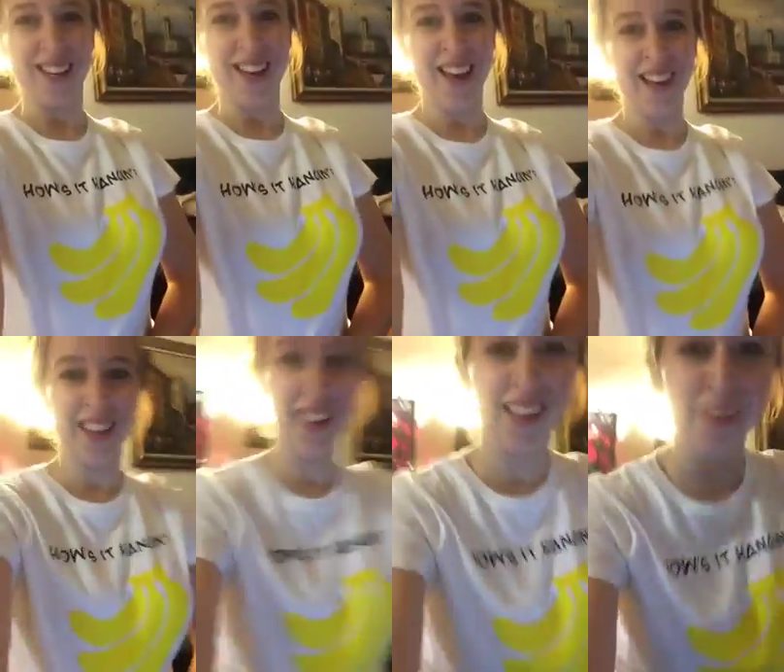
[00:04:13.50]
it
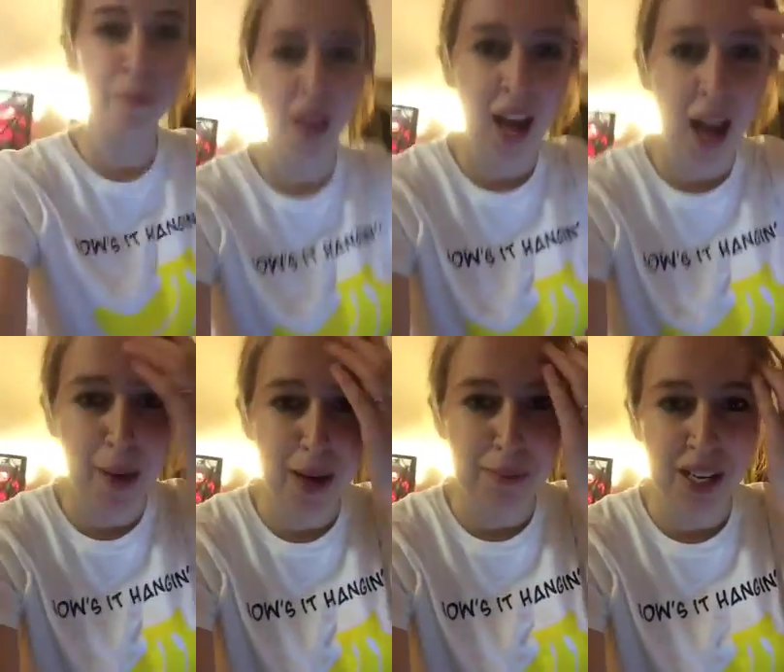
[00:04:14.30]
hanging?
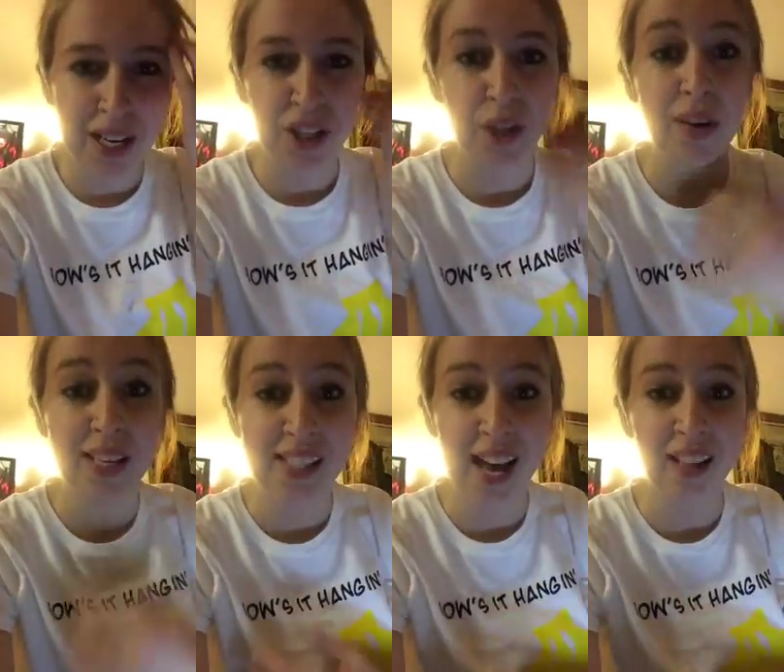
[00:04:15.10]
iPad mini too.
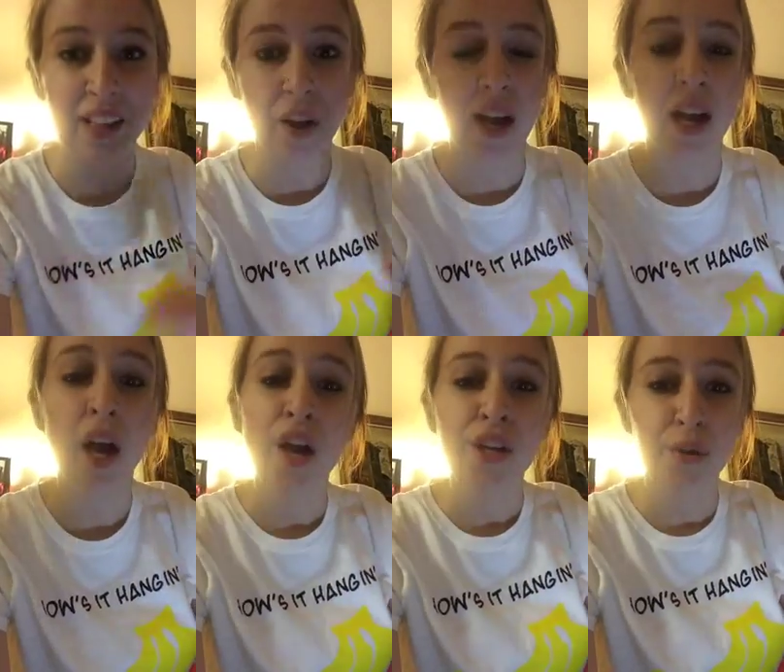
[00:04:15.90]
Exactly. Okay,
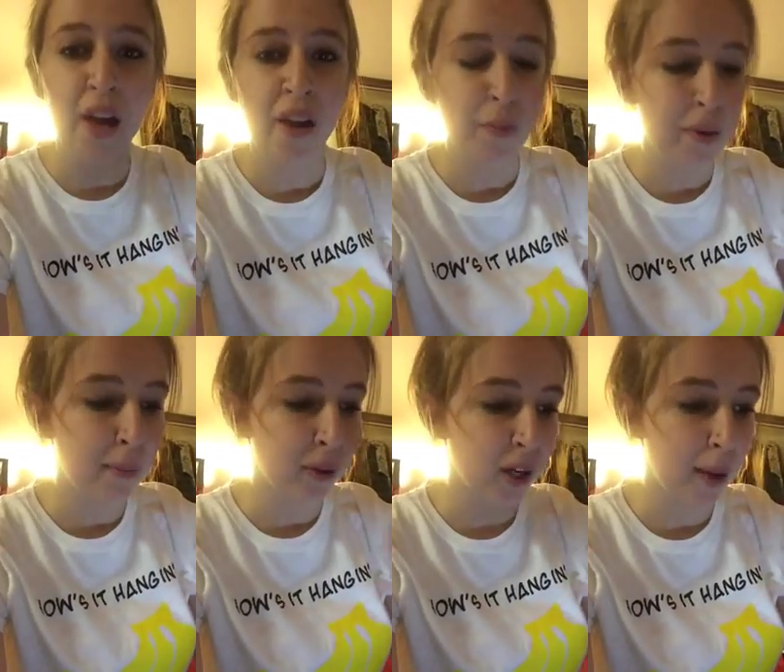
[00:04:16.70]
so now that
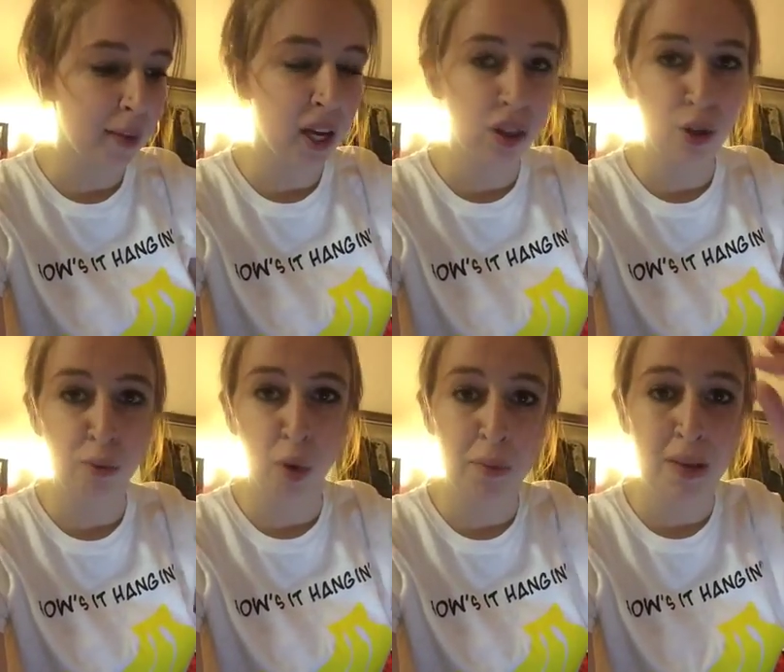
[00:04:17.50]
people are coming in,
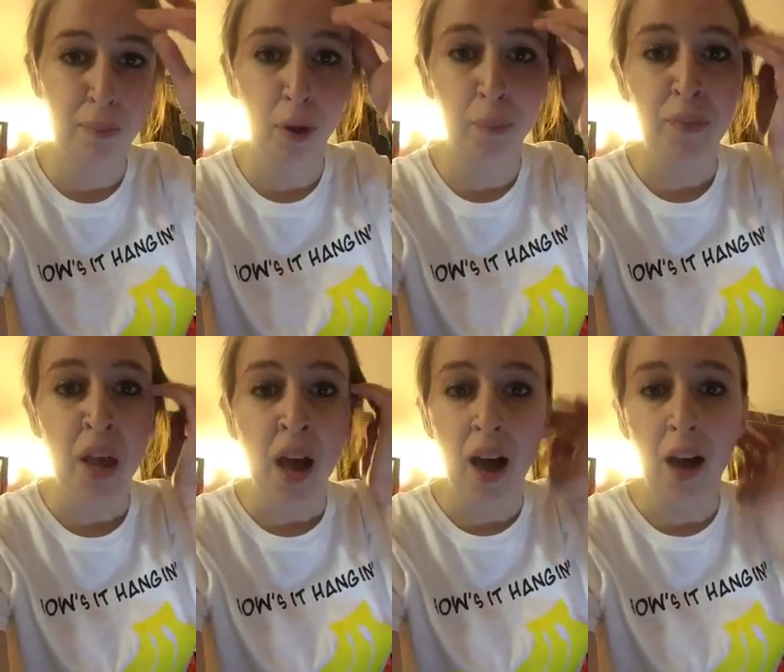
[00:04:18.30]
there's more people.
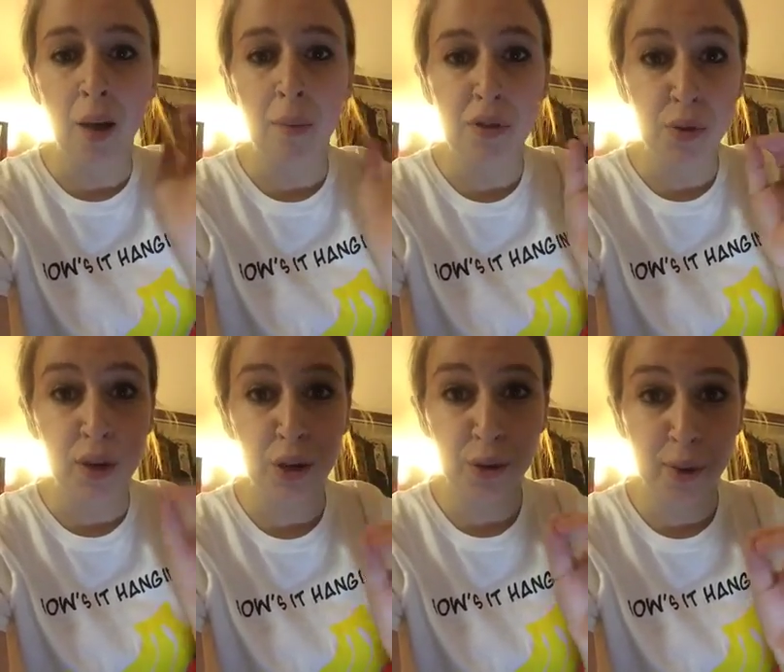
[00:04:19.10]
So
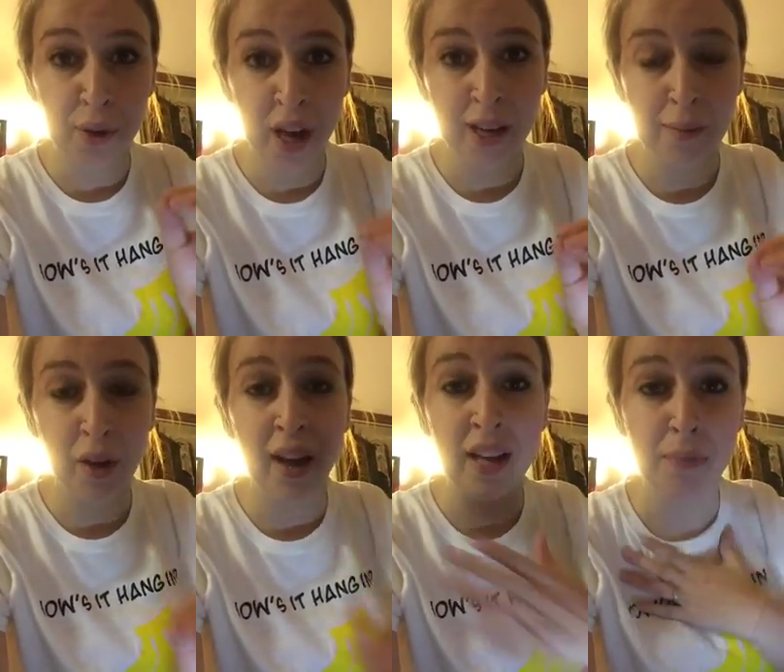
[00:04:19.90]
here's what I'm talking
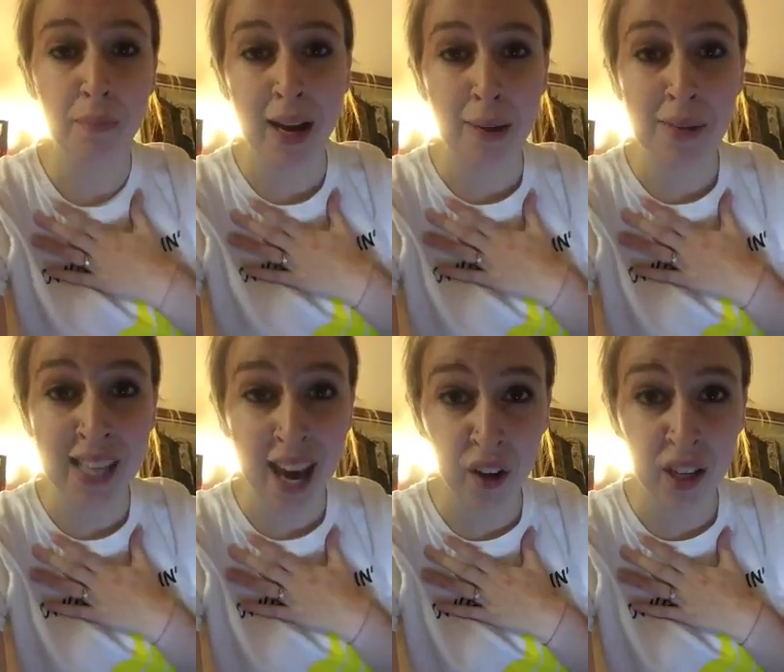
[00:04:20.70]
about, guys. My name
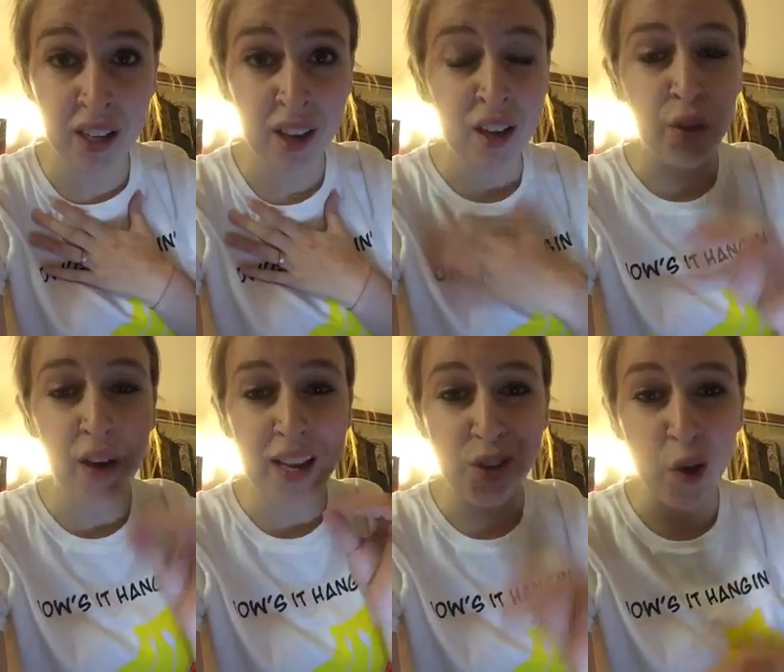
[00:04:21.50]
is Carrie. You
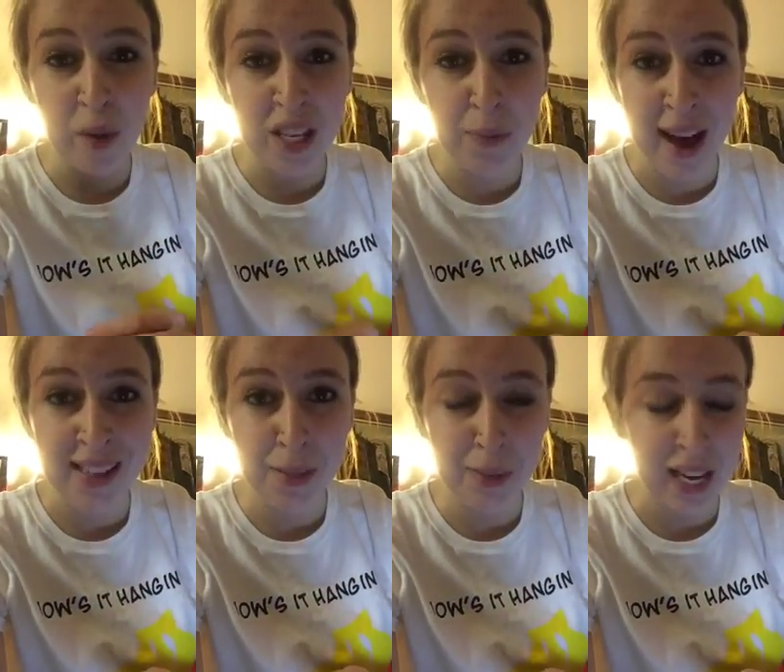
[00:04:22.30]
guys know me as
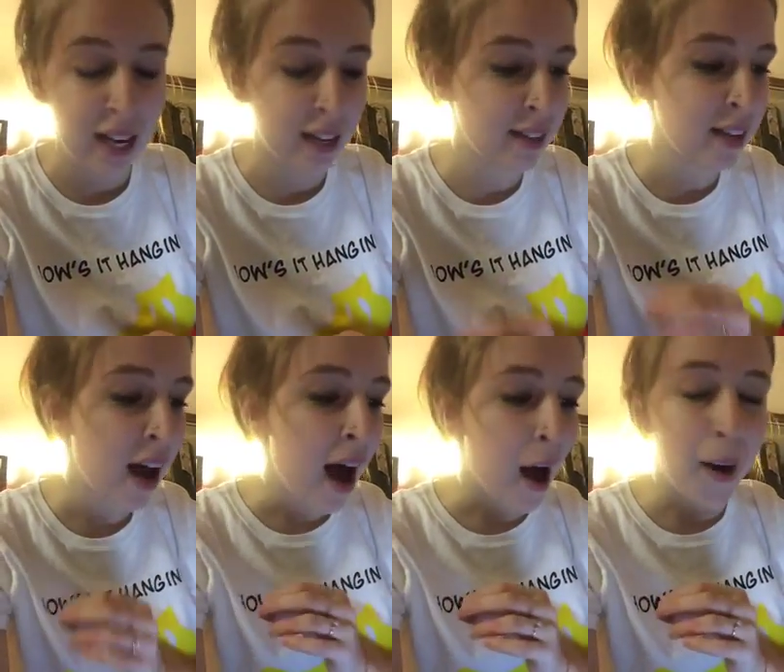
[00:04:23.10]
PassTheBananas.
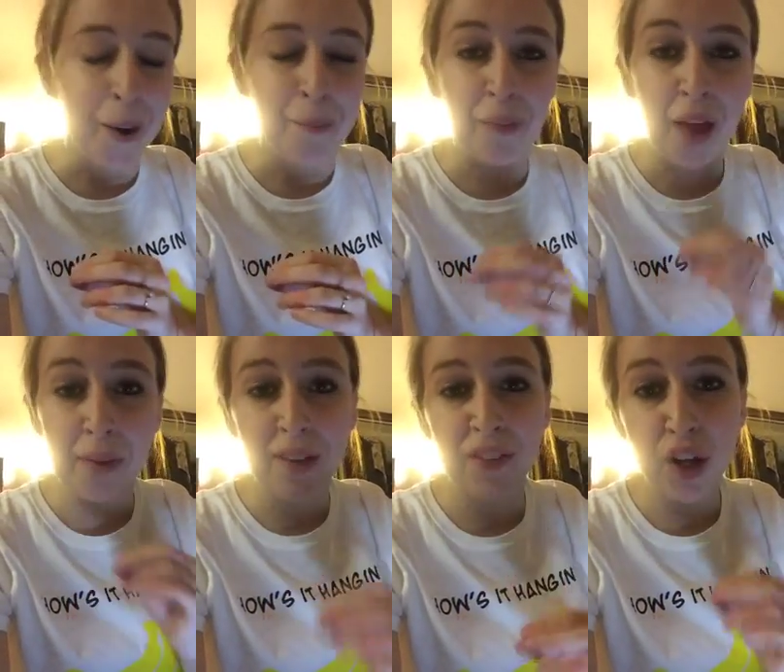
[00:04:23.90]

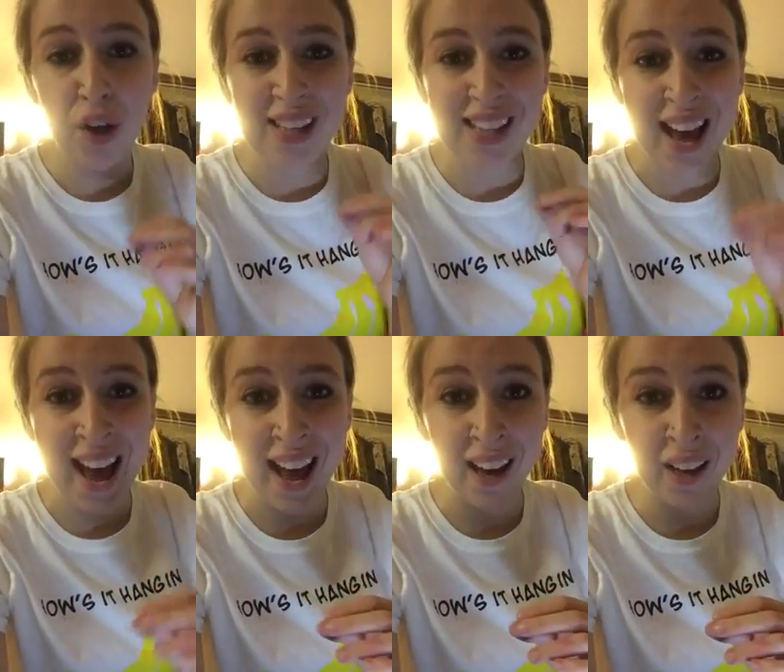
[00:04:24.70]
I'm giving you guys a
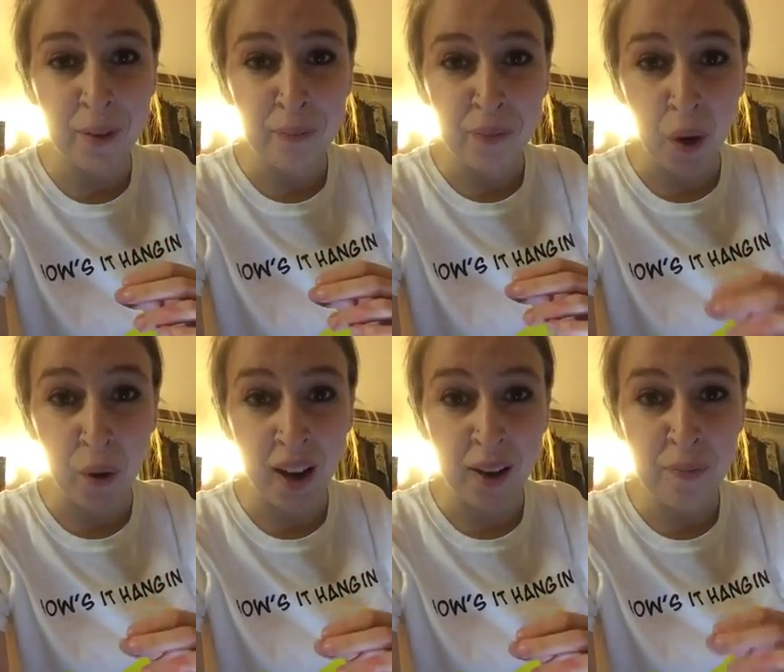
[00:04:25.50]
hack.
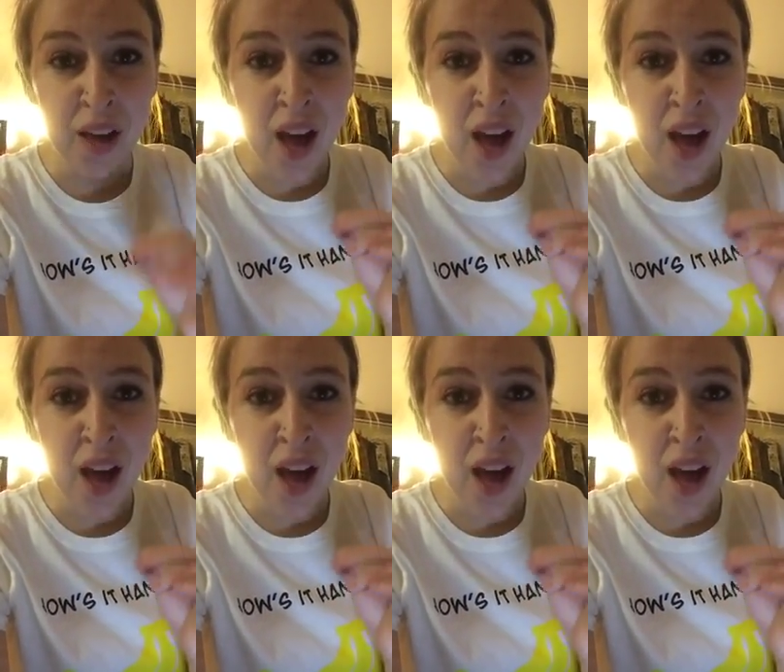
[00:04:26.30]
Okay?